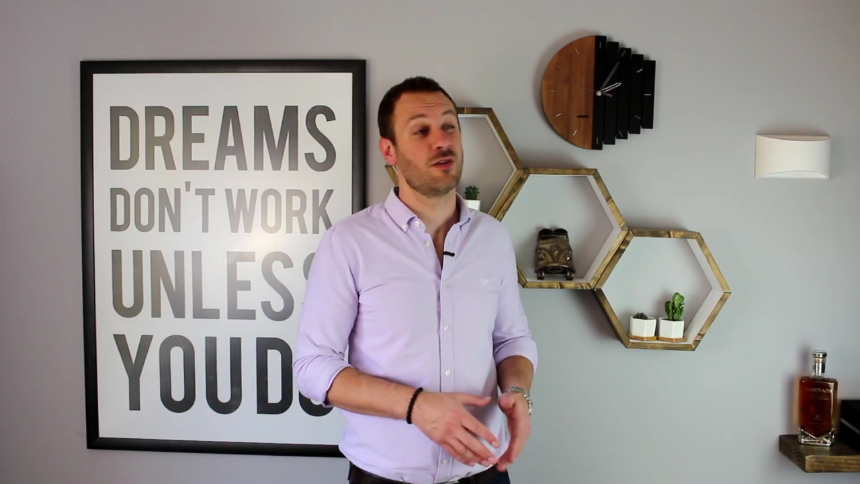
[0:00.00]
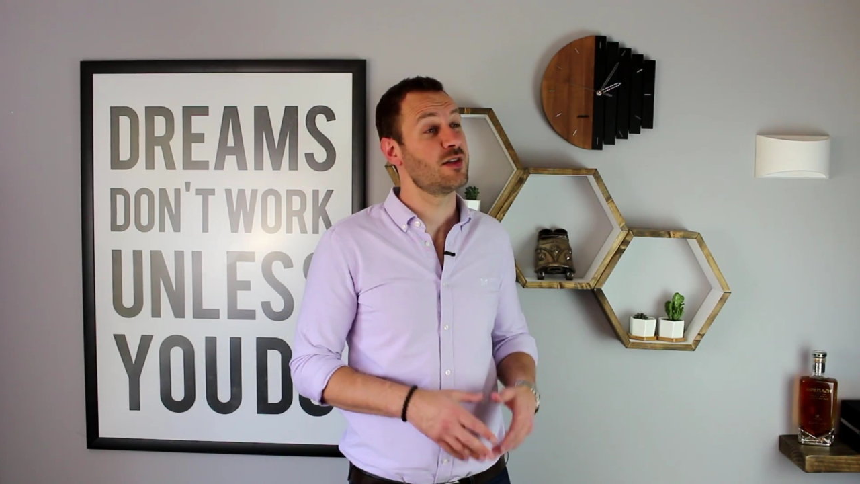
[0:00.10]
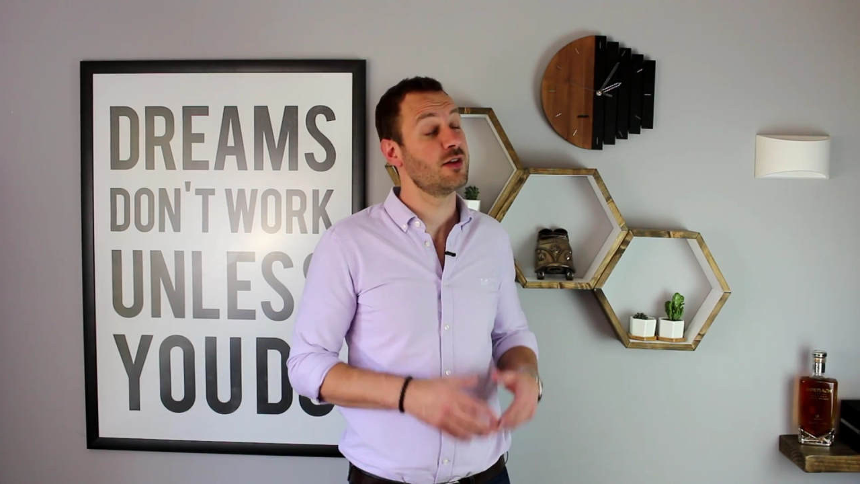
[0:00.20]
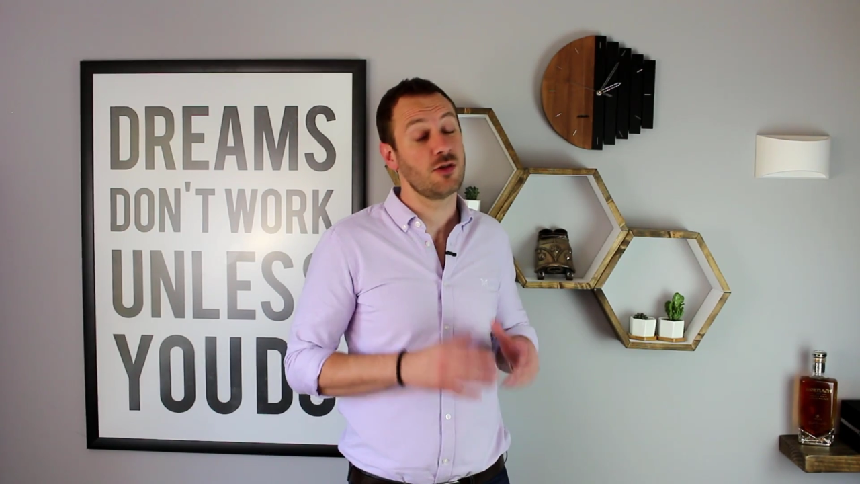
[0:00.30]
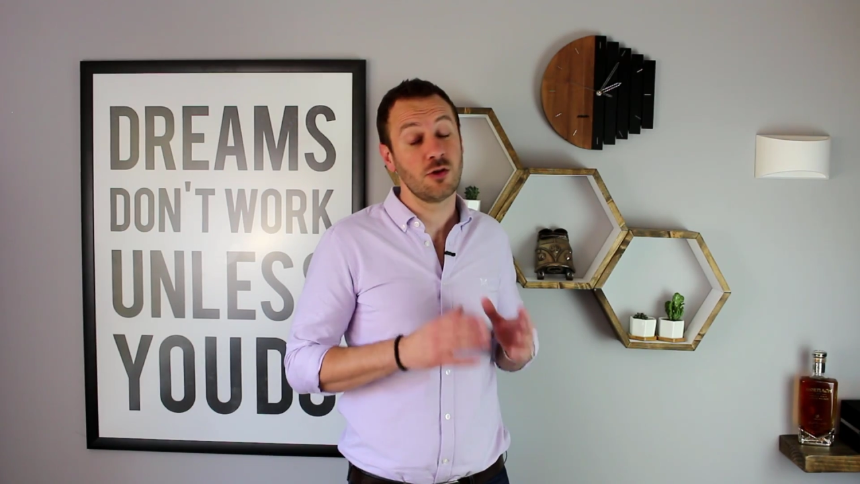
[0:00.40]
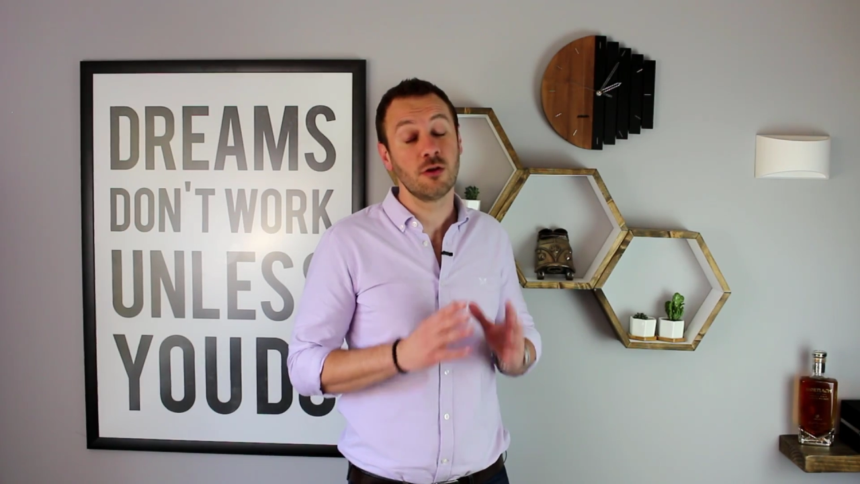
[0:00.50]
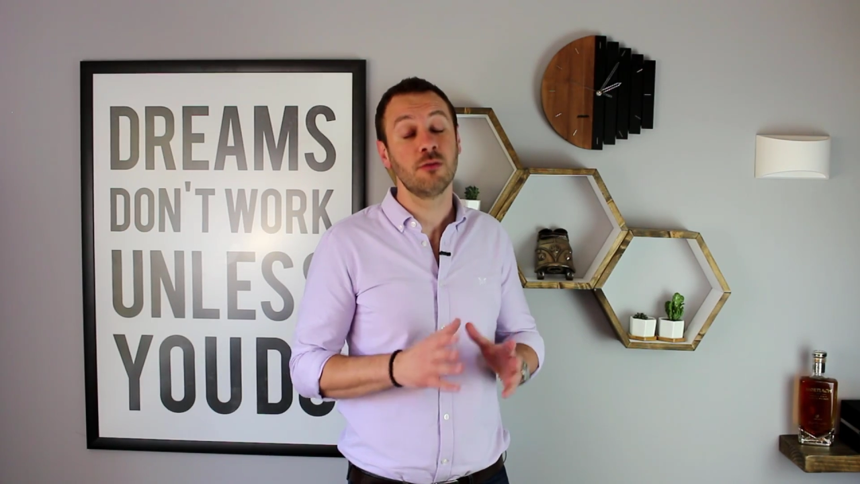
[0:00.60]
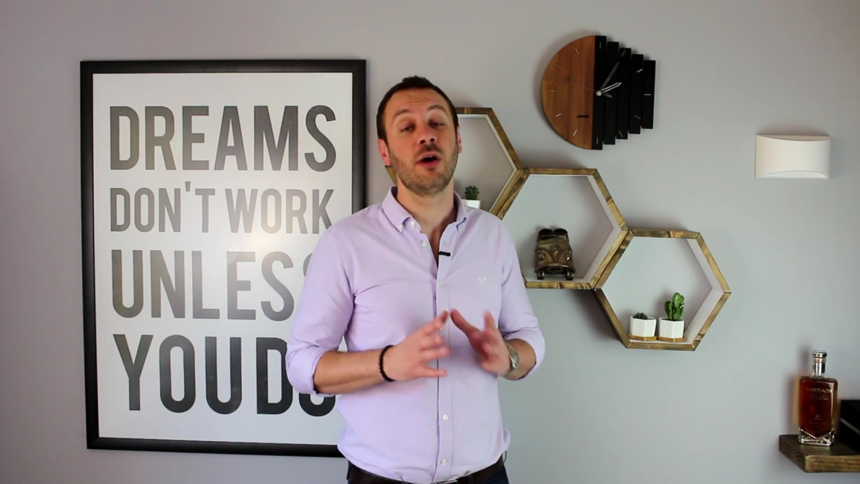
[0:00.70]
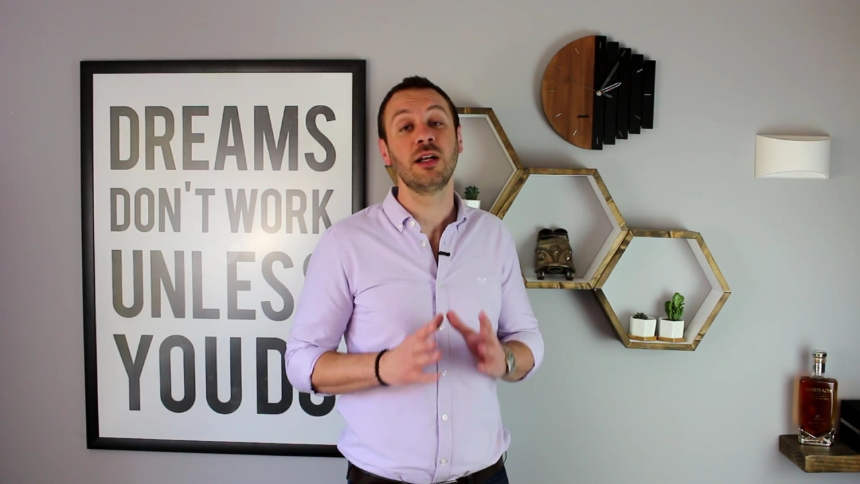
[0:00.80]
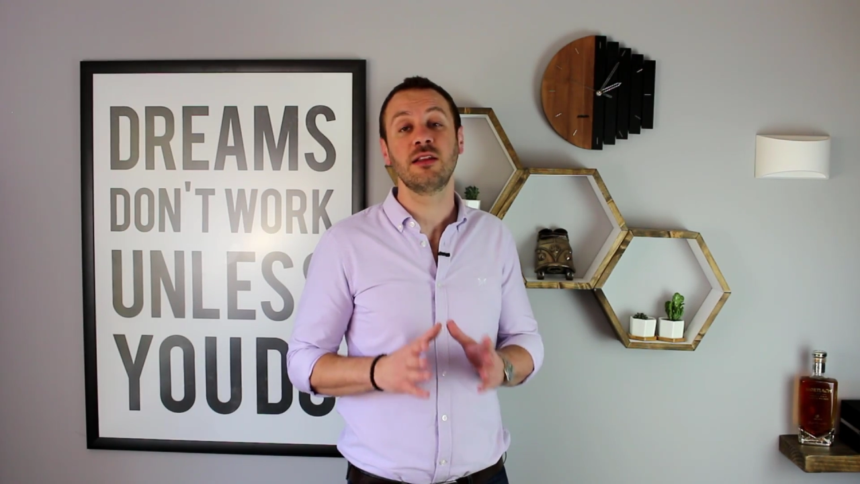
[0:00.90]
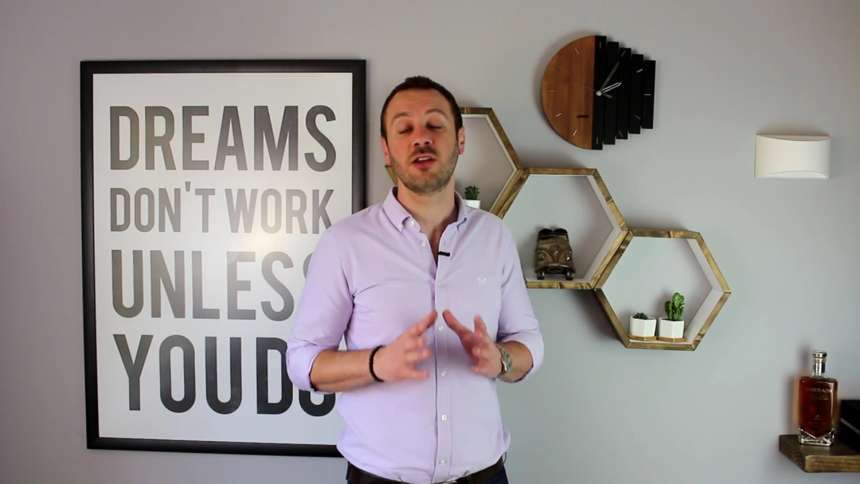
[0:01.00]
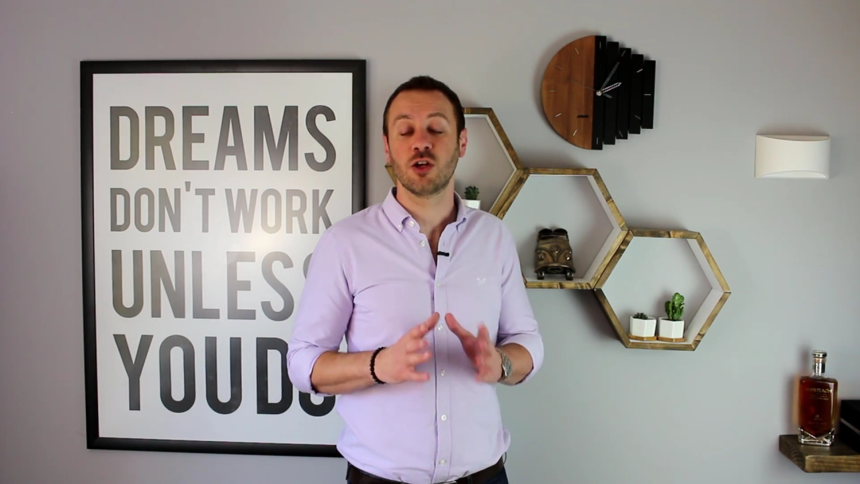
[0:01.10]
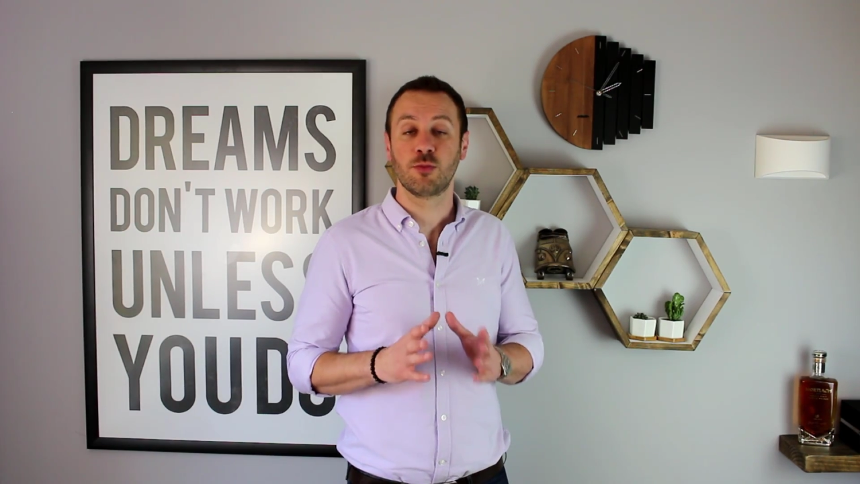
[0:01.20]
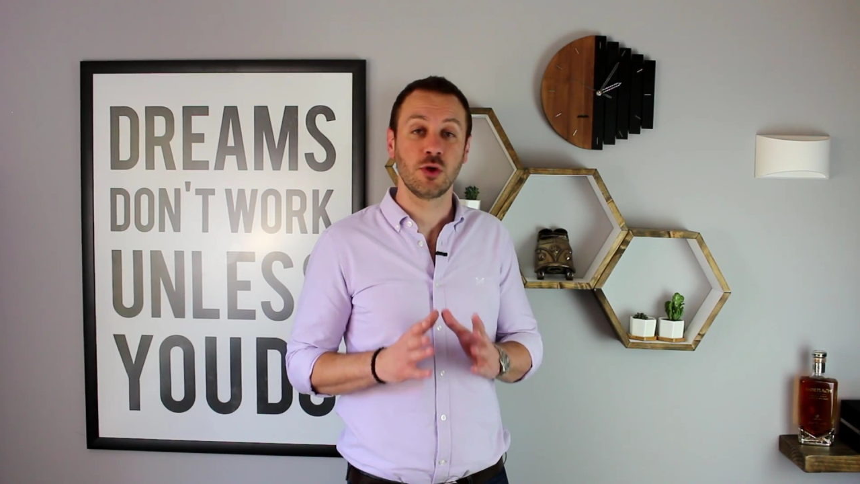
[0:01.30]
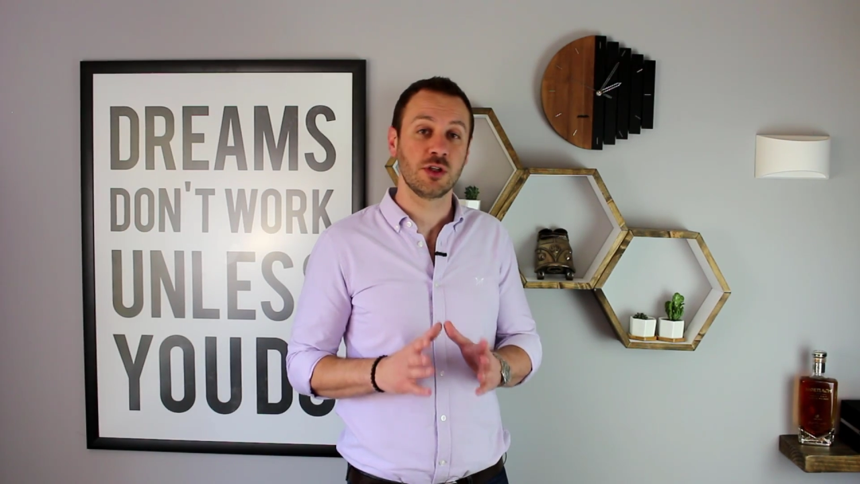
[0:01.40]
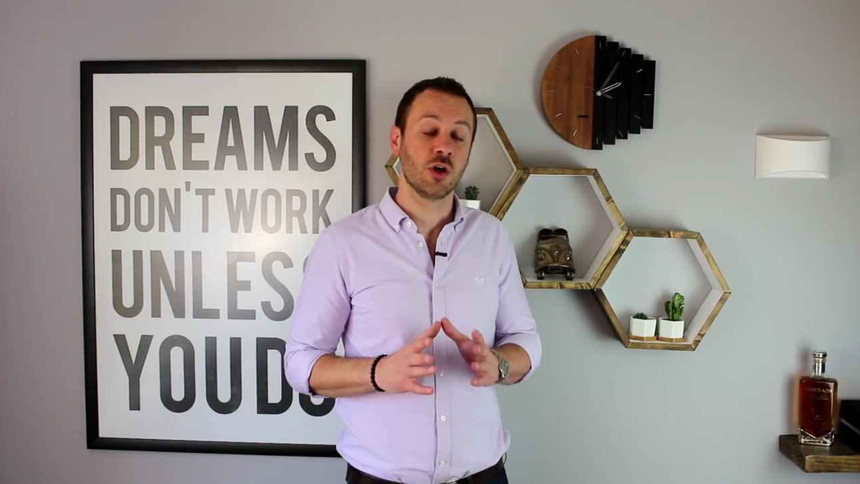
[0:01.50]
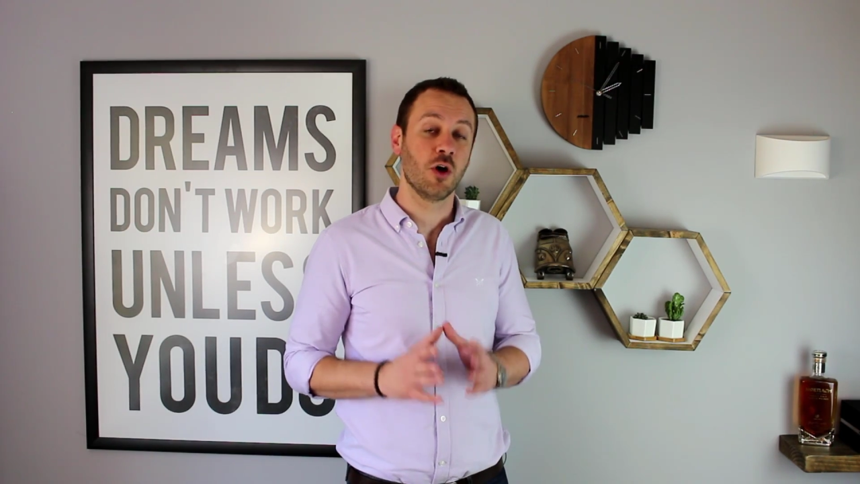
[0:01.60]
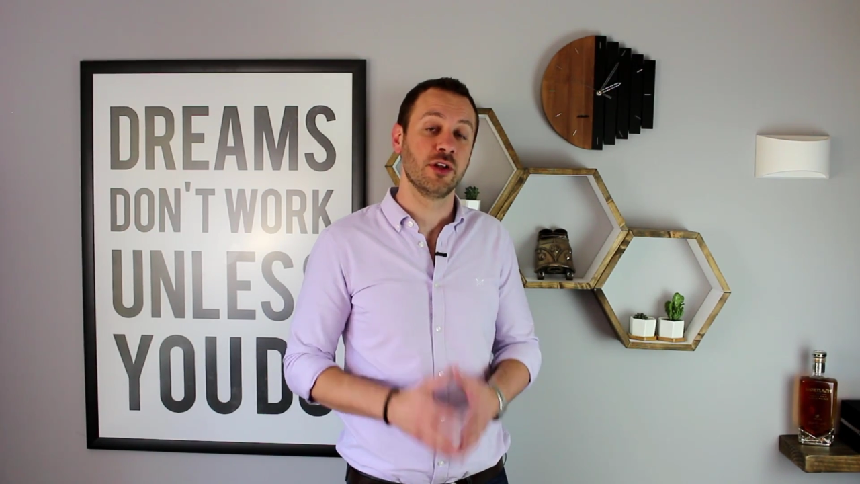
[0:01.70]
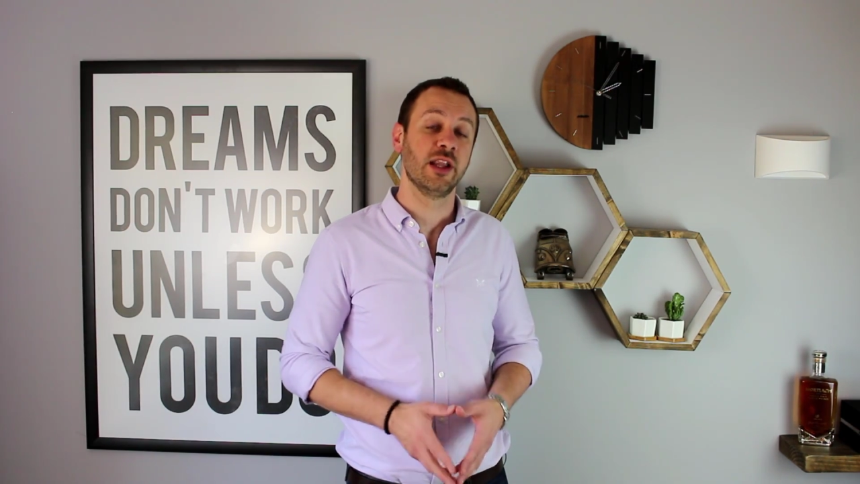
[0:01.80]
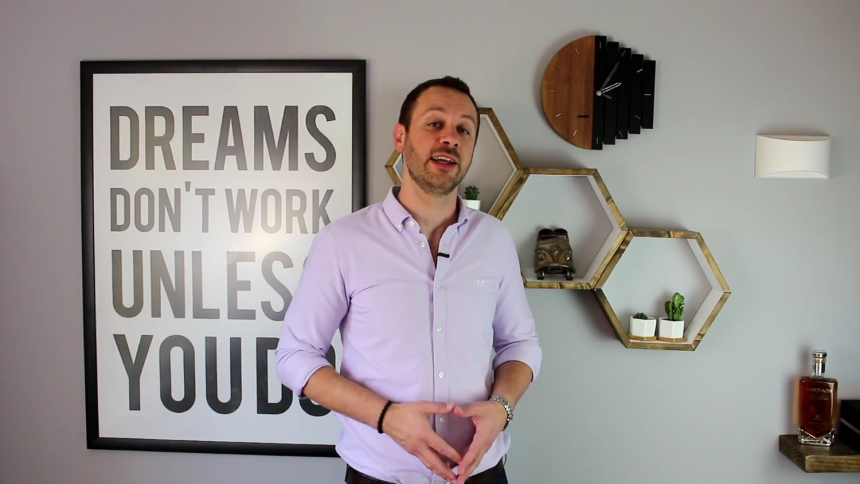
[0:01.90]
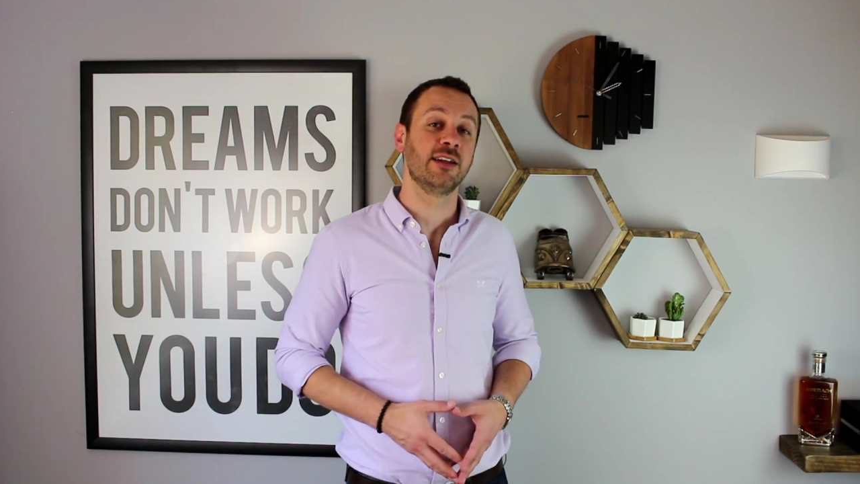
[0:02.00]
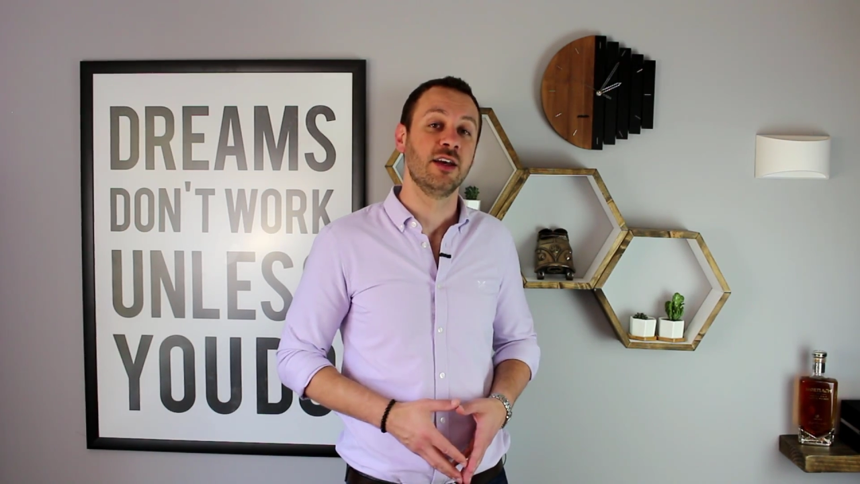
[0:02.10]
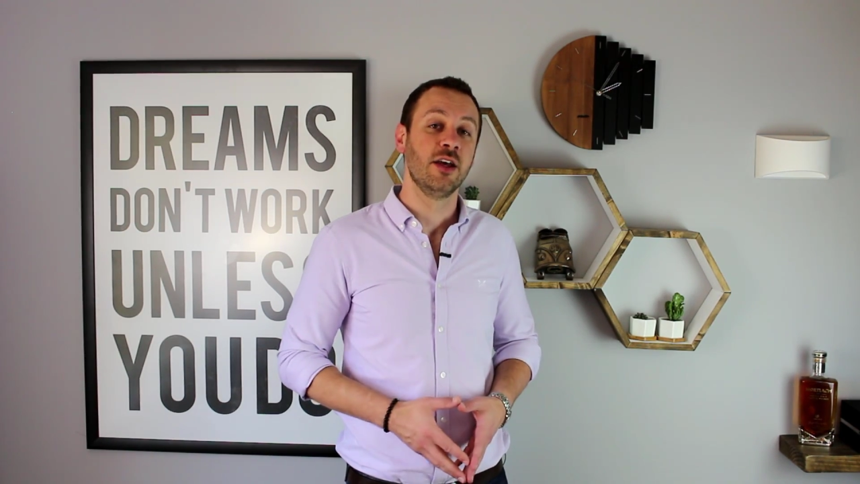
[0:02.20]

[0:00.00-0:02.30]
This is your money that you're putting on the line.